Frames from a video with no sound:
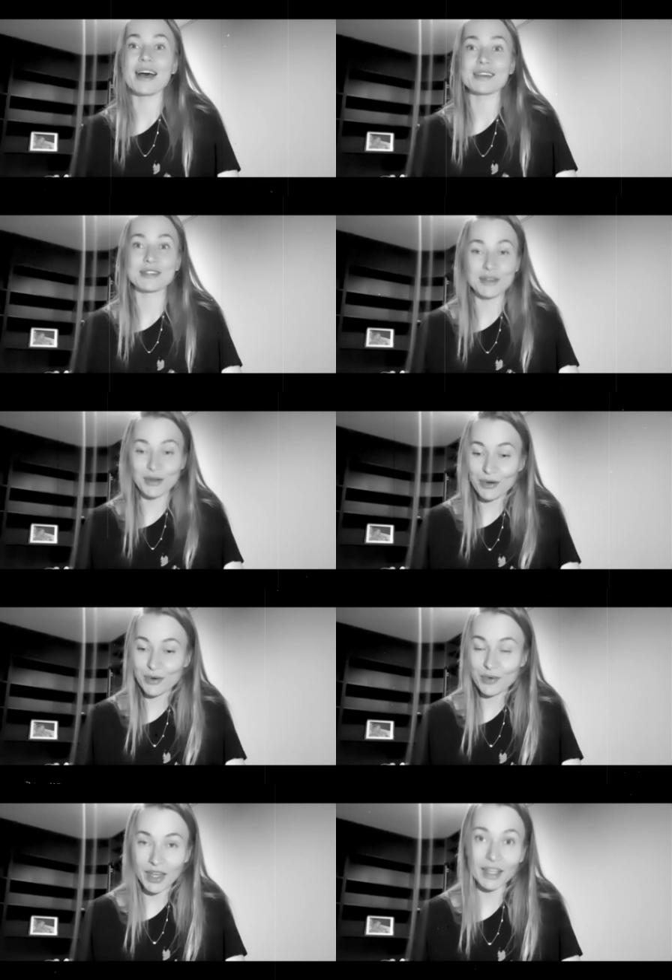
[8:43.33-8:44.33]

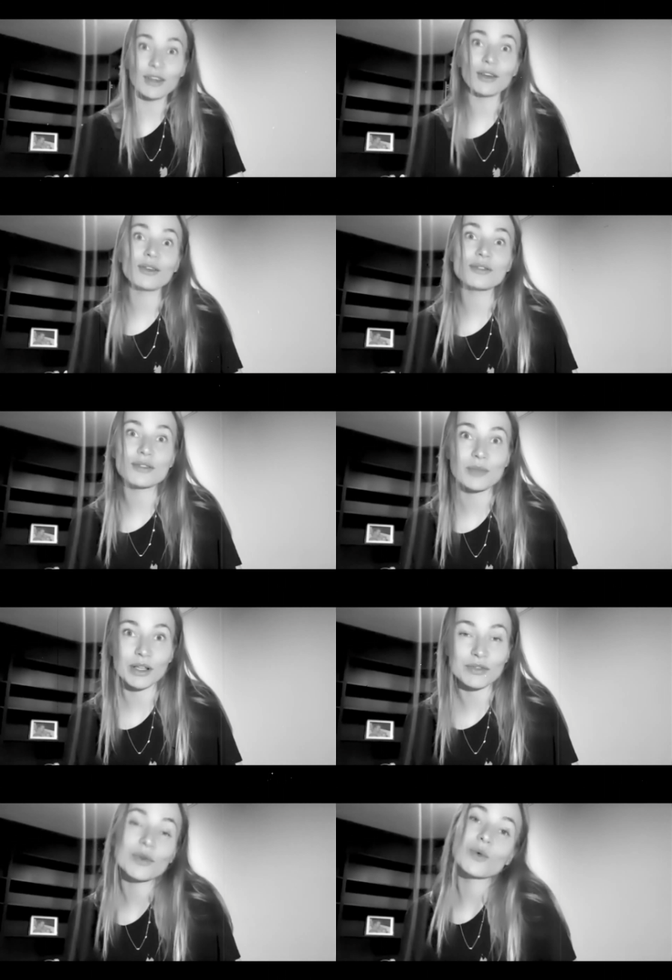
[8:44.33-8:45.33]
So thank you so
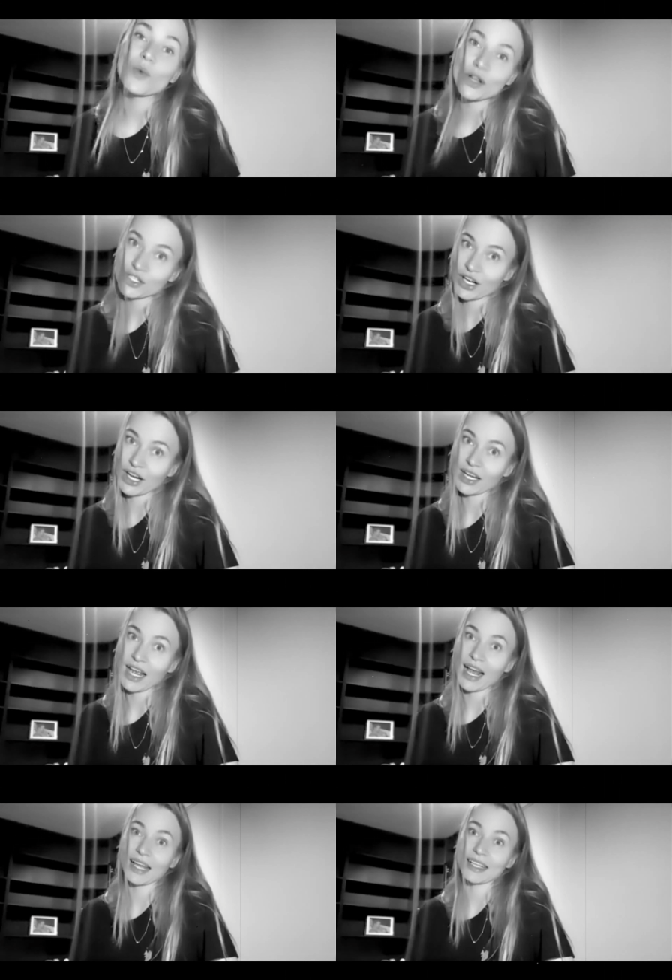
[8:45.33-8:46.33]
much for watching,
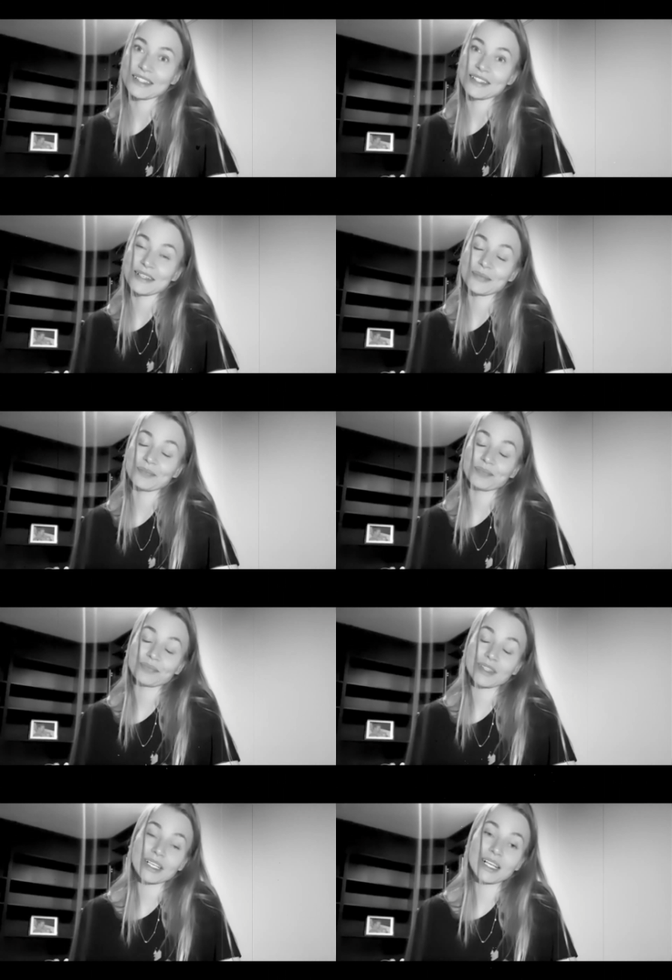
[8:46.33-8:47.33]
and
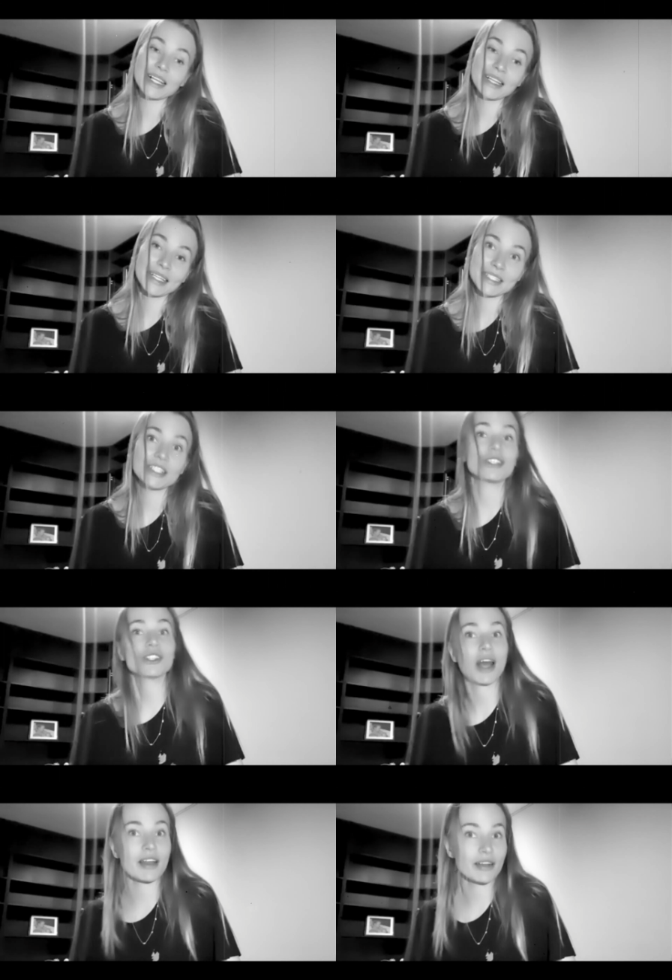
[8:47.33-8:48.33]
let's see
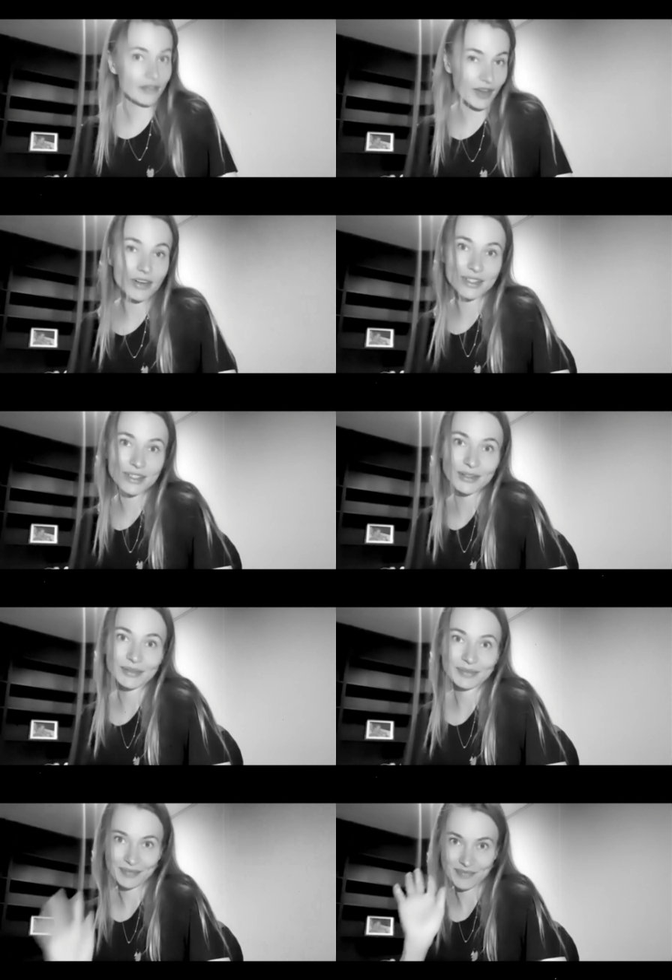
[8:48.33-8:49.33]
each other very soon.
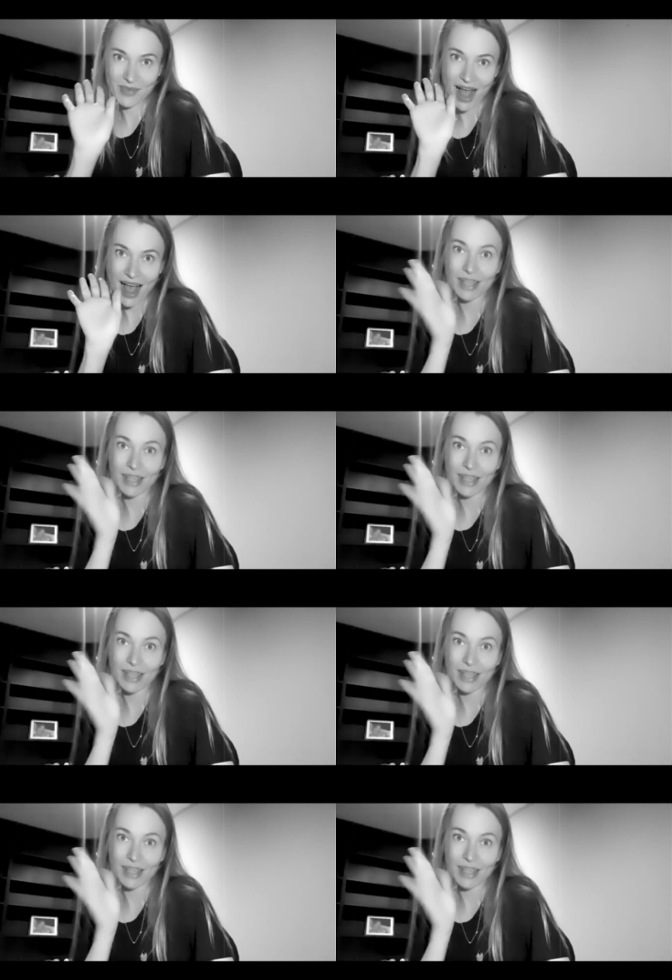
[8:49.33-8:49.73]
Bye.